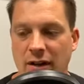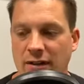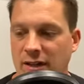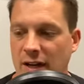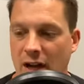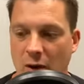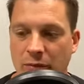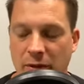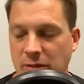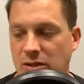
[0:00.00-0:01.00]
is going to help
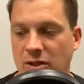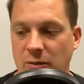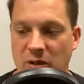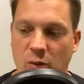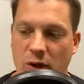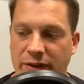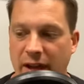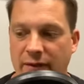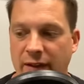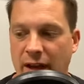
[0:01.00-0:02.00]
them determine what
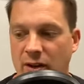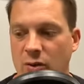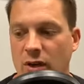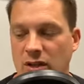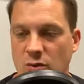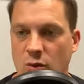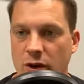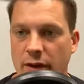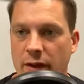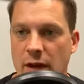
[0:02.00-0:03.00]
that value is
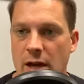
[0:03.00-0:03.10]
worth.